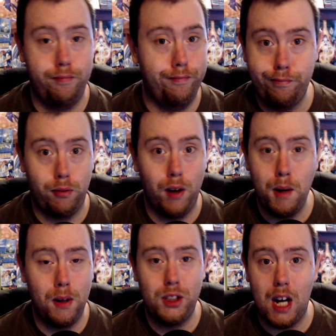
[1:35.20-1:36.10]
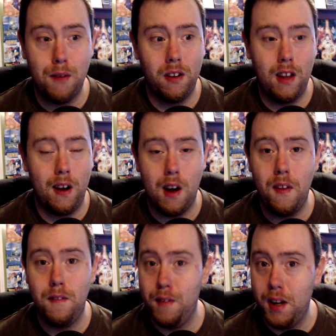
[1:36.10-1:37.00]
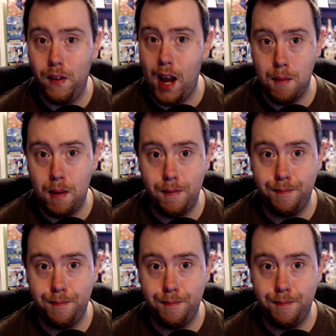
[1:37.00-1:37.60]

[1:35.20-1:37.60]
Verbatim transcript: pretty much everything other than video gaming.